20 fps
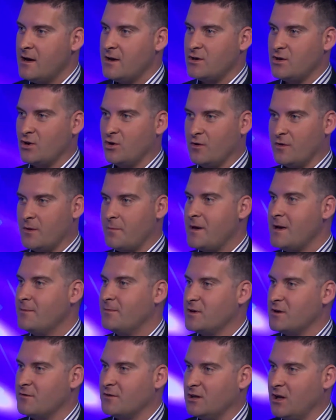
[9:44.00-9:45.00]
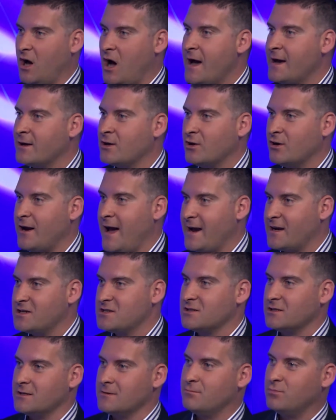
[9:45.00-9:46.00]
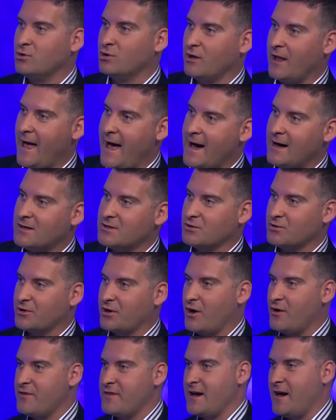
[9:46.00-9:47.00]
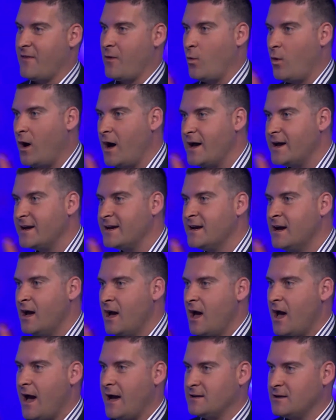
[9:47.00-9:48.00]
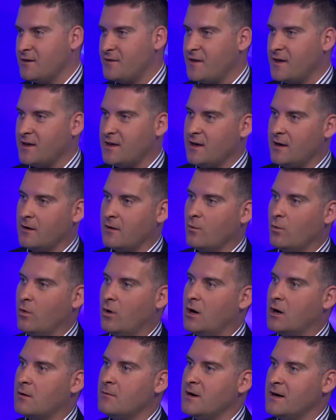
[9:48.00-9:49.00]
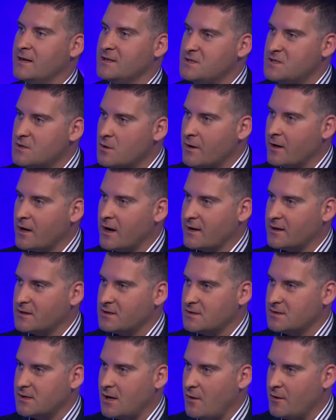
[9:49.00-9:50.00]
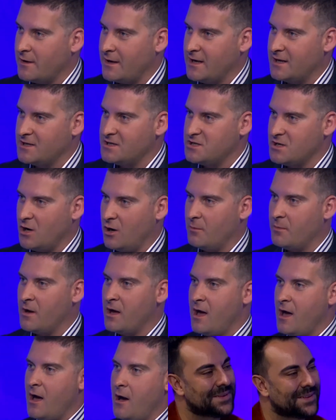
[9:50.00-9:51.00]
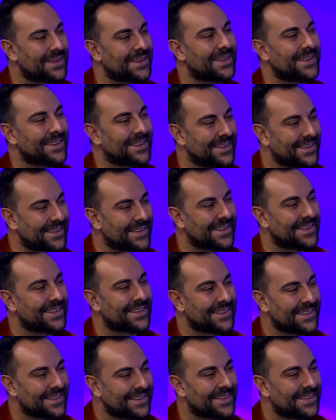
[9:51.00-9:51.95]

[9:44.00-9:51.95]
the people you're relying on actually pull out or go the other way, and you're thinking, what am I doing? I could just go and get a job. But there's